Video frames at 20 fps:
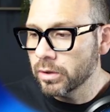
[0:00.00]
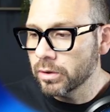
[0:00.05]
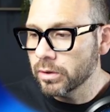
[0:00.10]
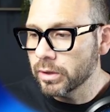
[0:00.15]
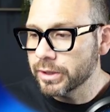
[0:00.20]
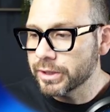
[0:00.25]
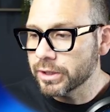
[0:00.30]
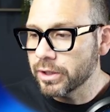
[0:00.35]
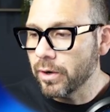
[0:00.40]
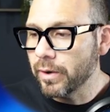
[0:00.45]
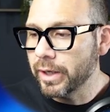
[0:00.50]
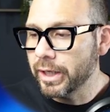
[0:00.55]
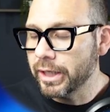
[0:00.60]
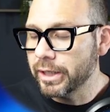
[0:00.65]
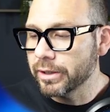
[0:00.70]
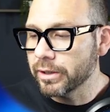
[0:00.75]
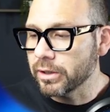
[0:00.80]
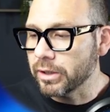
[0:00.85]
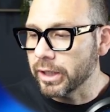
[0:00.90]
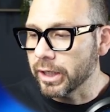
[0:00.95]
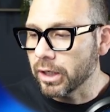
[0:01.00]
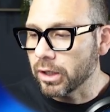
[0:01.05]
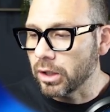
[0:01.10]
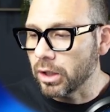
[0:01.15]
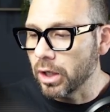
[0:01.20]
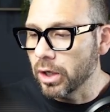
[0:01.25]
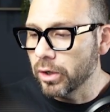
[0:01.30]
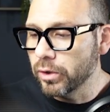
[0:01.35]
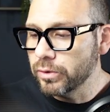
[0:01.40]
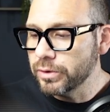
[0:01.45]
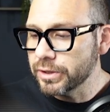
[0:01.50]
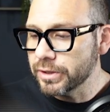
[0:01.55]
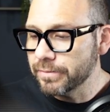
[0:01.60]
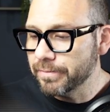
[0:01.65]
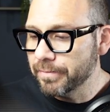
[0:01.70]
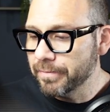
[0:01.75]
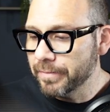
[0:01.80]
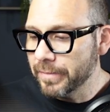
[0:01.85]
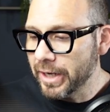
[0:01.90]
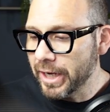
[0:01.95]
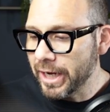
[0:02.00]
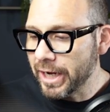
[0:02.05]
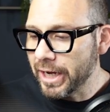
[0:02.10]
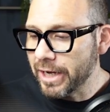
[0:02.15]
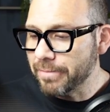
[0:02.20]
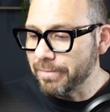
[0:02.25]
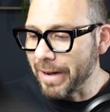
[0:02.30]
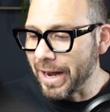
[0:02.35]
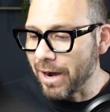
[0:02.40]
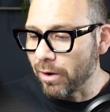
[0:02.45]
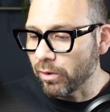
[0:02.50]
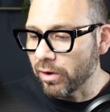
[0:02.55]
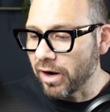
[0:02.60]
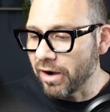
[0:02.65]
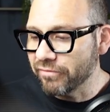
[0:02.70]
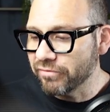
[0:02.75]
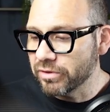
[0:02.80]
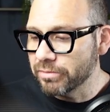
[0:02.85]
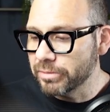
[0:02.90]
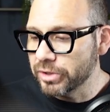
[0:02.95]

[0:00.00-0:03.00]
Let's go ahead and click close and power off the